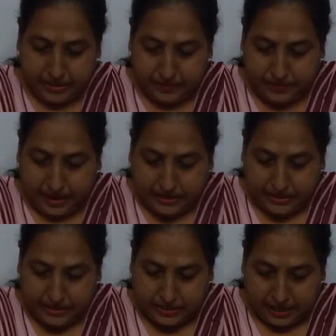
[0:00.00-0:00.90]

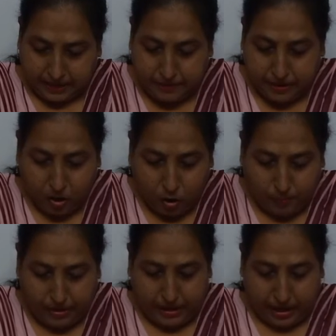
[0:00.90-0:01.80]
Transcribe
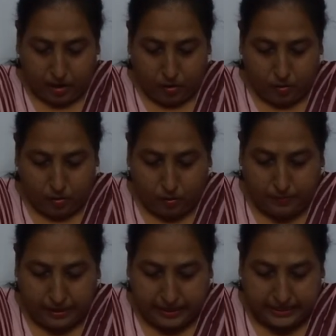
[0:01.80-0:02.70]
omega.
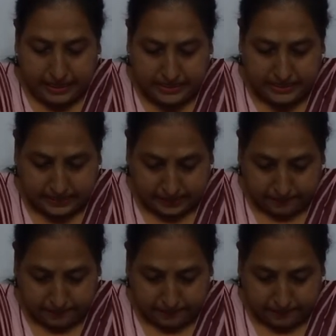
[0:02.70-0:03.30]
Omega, yes, sir.